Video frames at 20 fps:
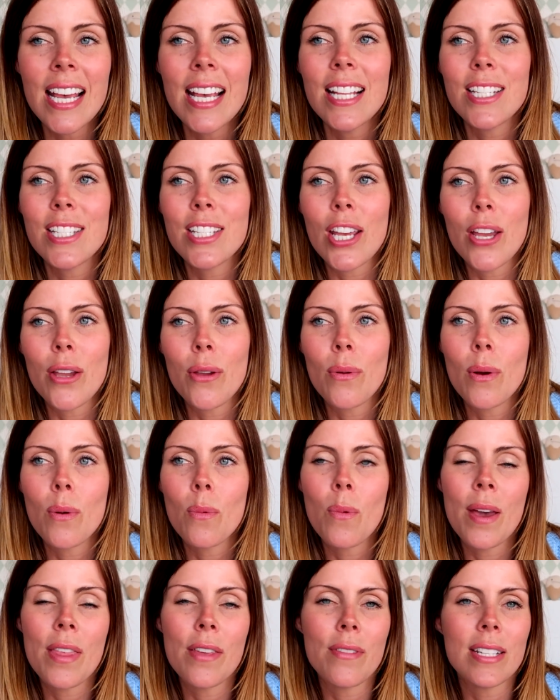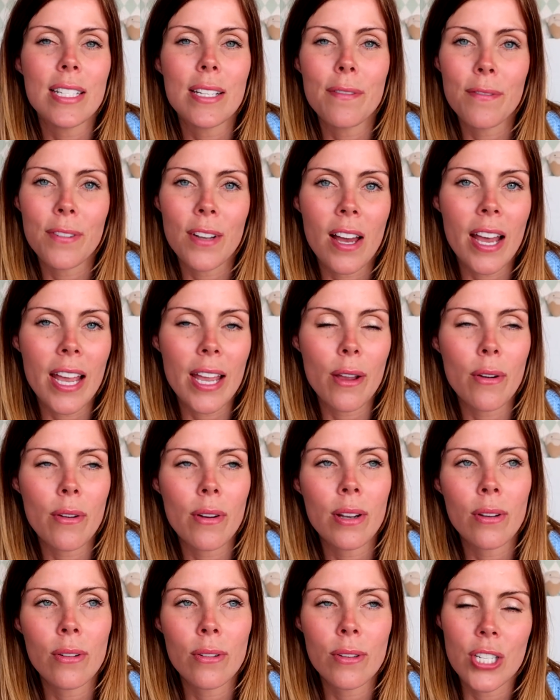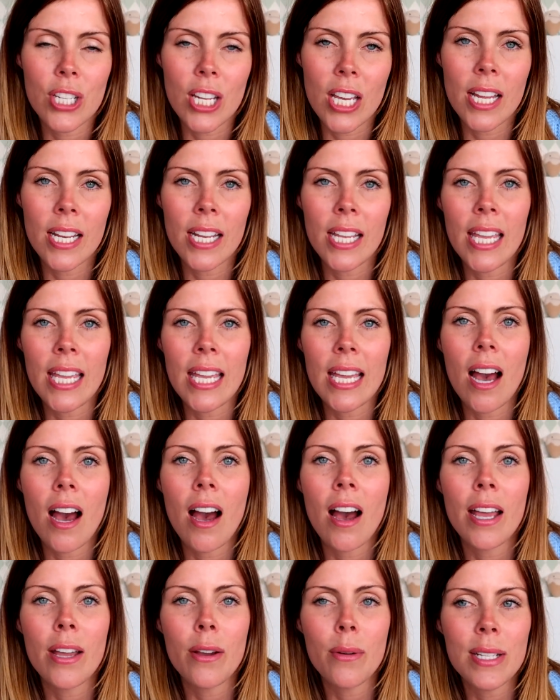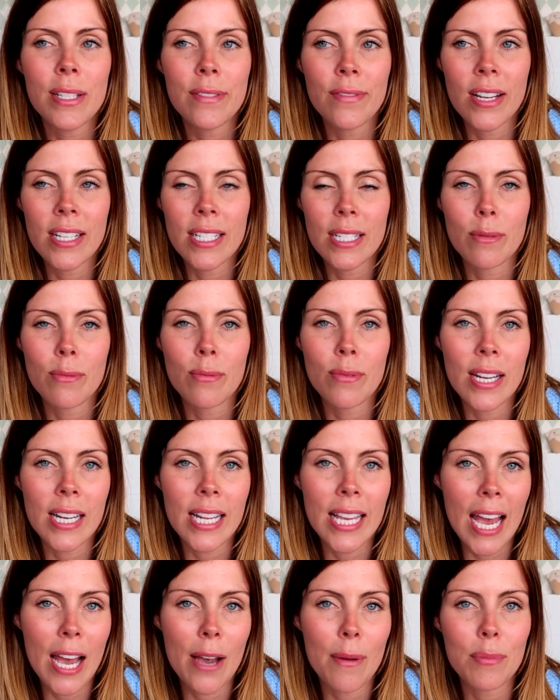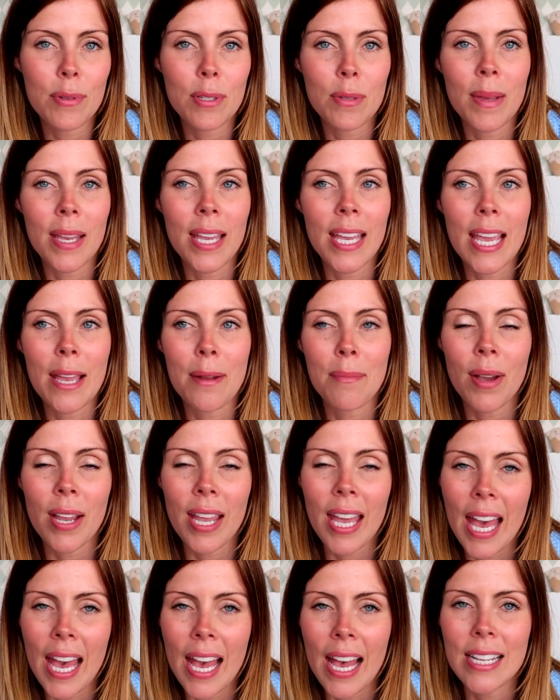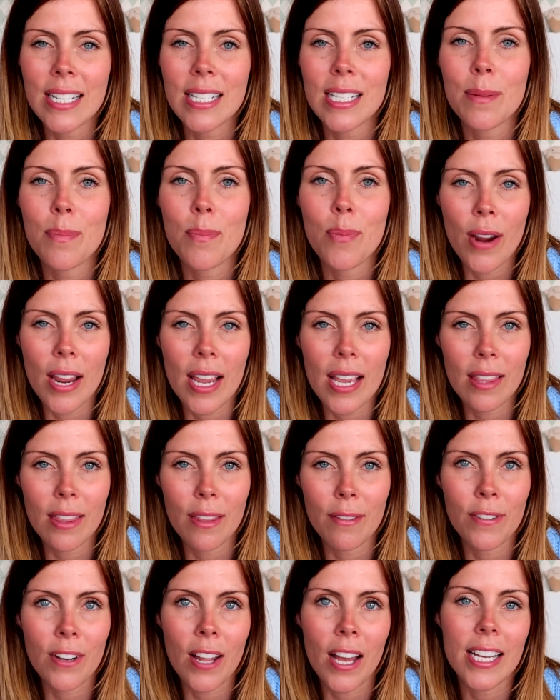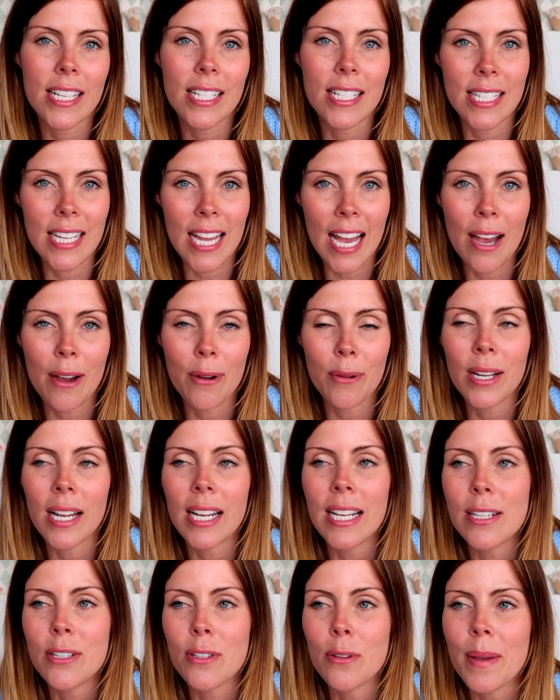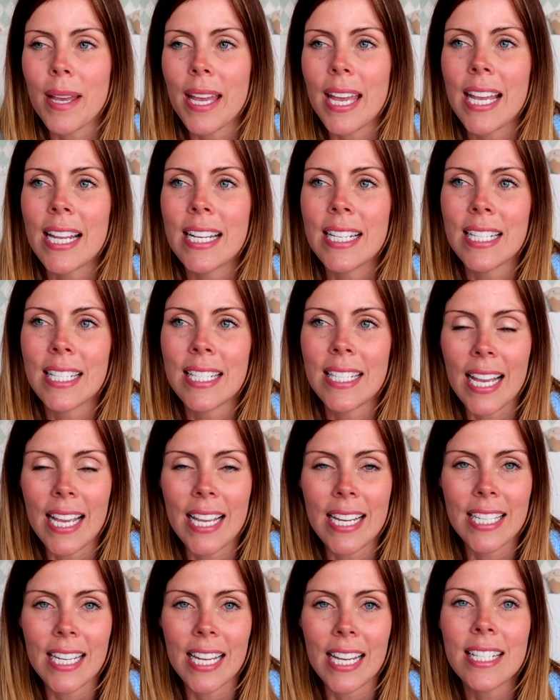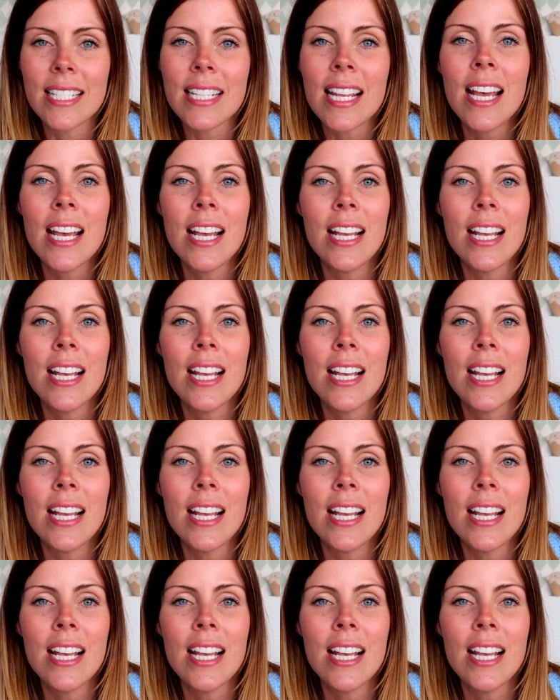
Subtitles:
So whether it's a flight or a long journey, I always find it really helps me in my head to break the flight down a little bit into stages.